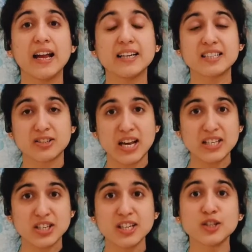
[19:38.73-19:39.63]
It
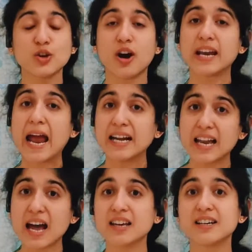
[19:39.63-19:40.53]
stretches your
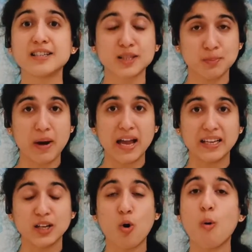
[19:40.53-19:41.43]
entire
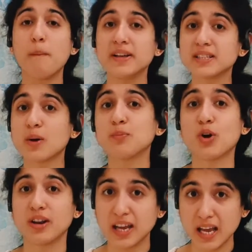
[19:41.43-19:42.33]
spine, opens up
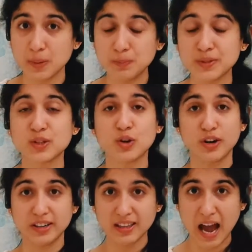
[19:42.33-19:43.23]
your hips,
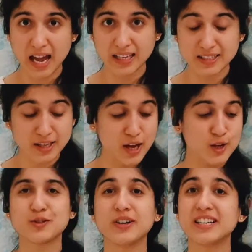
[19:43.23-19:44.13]
your thighs,
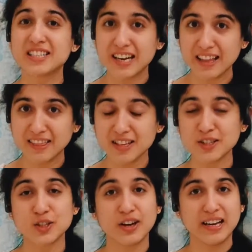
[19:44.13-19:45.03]
so it
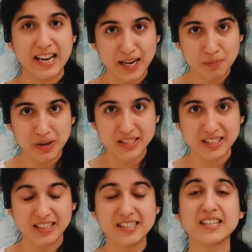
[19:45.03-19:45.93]
strengthens your leg
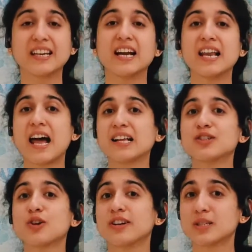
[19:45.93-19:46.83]
muscles,
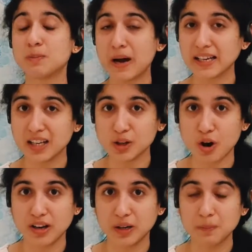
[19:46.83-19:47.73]
realigns your spinal
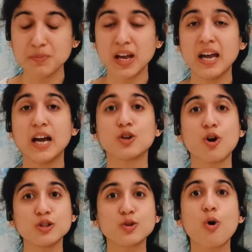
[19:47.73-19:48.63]
column. It
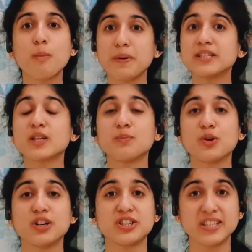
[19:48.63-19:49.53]
also opens up
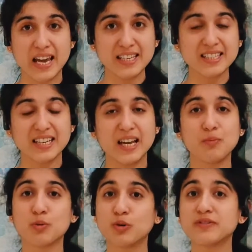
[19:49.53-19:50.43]
your chest,
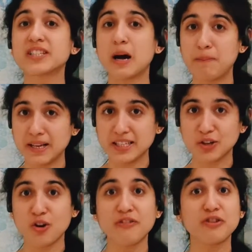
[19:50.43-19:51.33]
improves
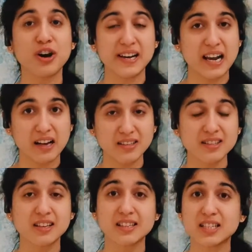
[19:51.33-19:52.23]
capacity of your
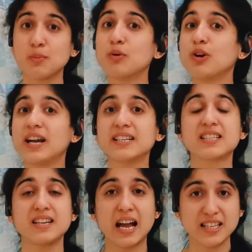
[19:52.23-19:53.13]
lungs,
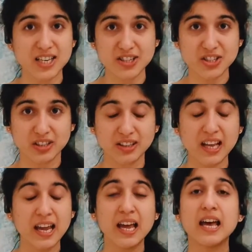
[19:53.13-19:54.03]
stimulates digestion,
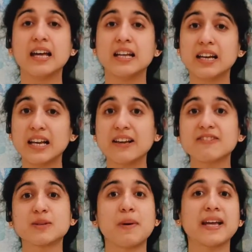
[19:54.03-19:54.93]

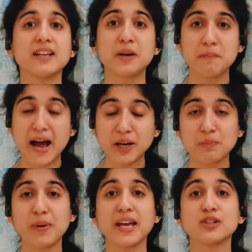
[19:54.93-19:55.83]
relieves minor
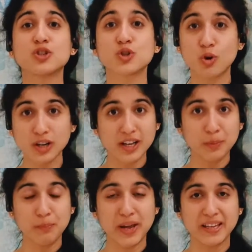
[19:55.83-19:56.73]
back pain,
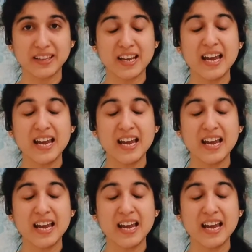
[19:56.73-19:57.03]
shoulder pain.